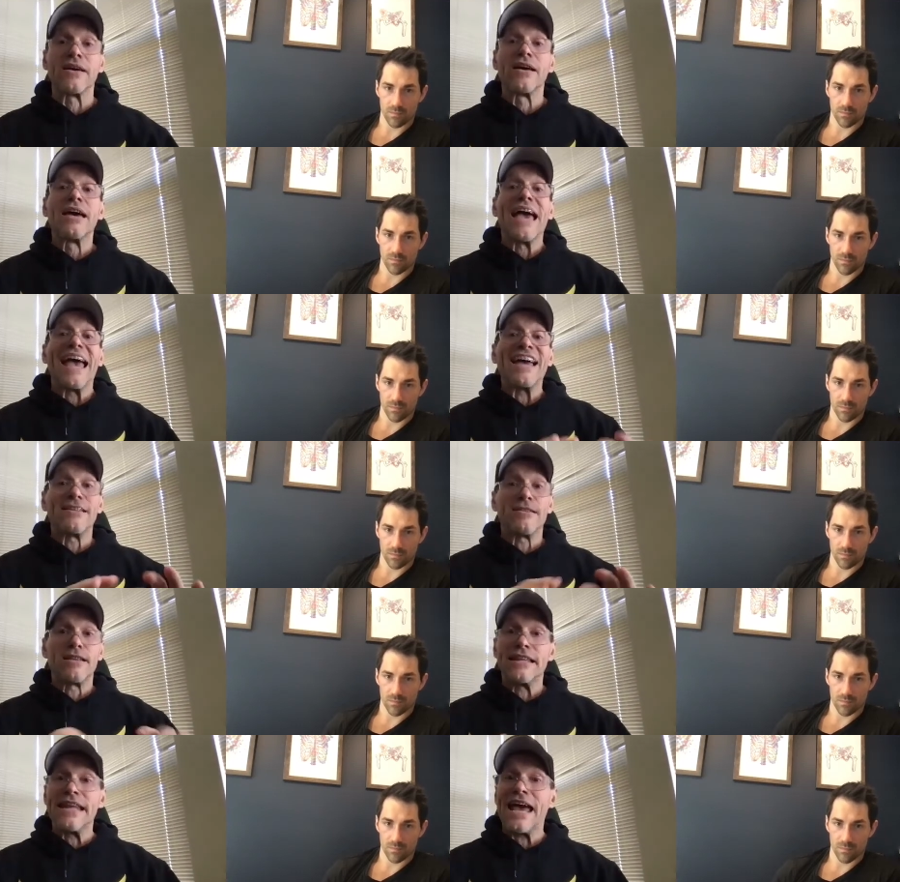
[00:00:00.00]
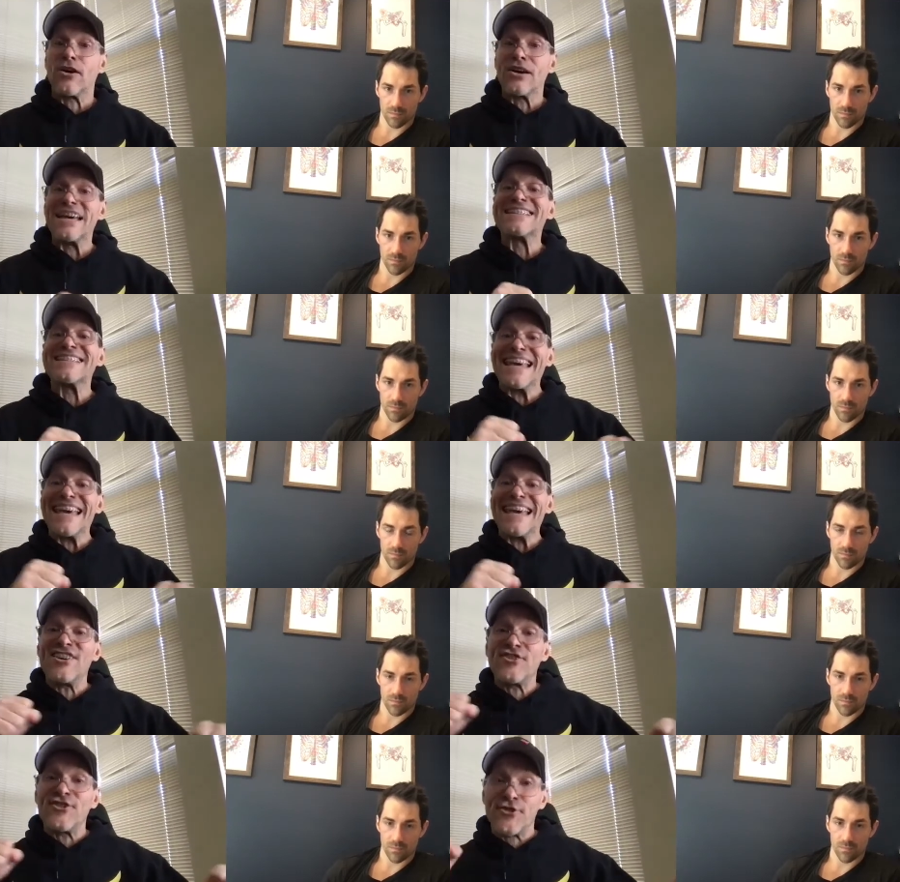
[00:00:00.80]
Speaker 1: and now it's
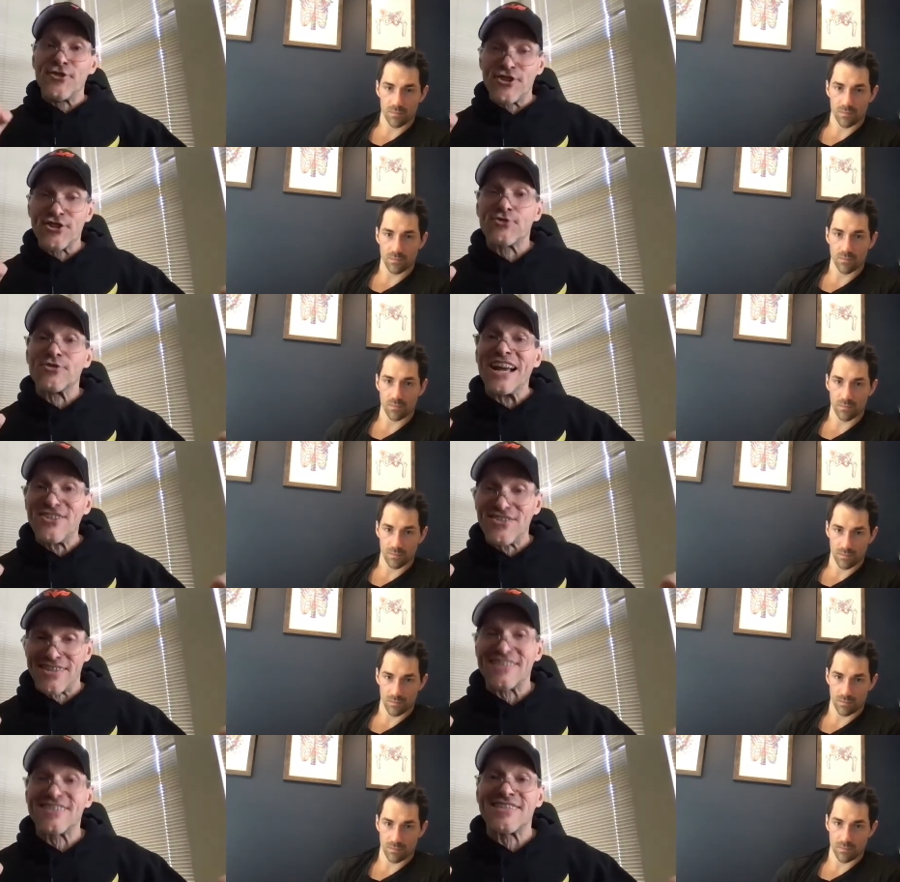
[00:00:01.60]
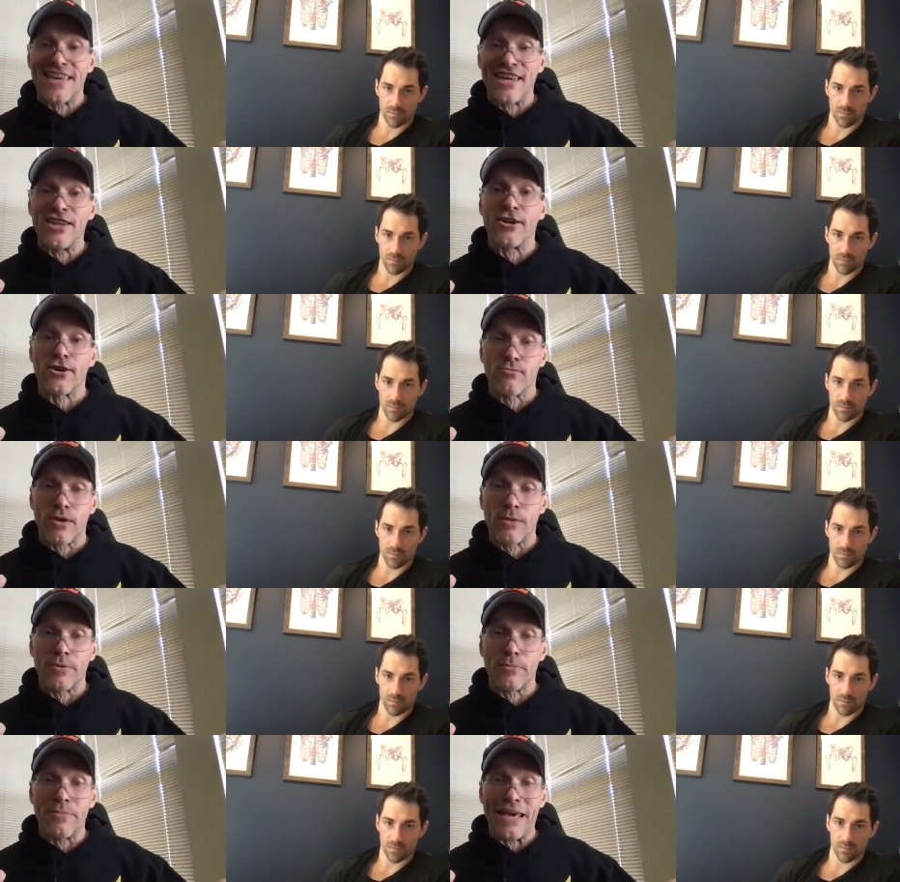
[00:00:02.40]
easier to stretch the skinnier rubber
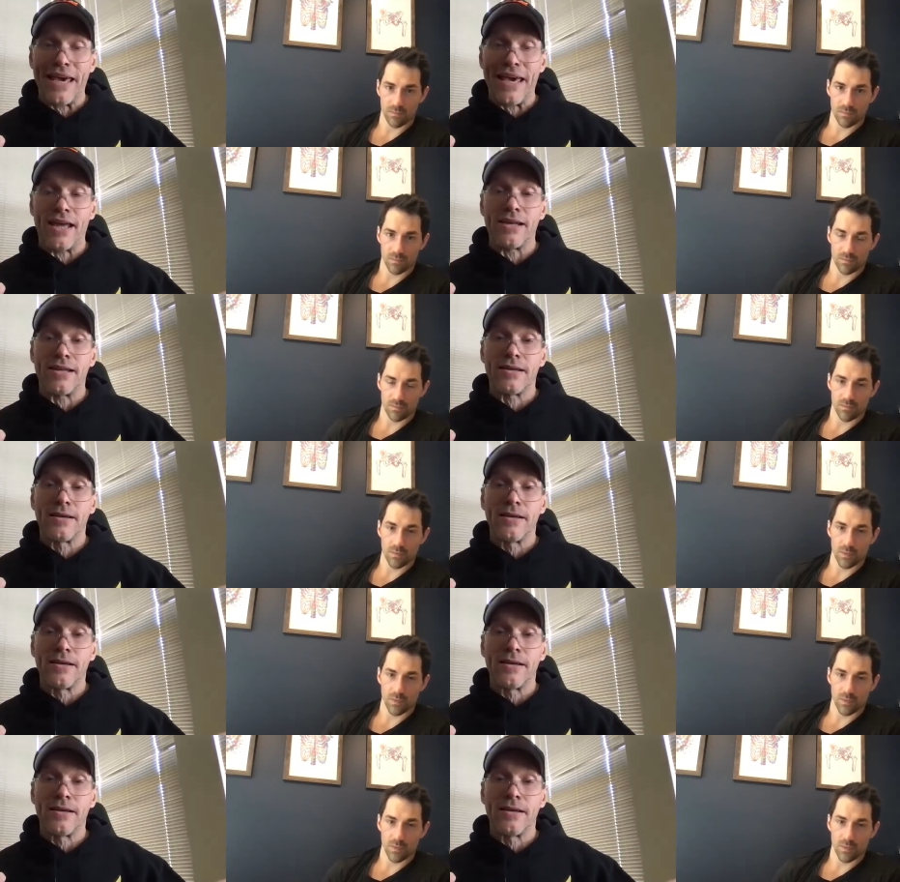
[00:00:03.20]
band,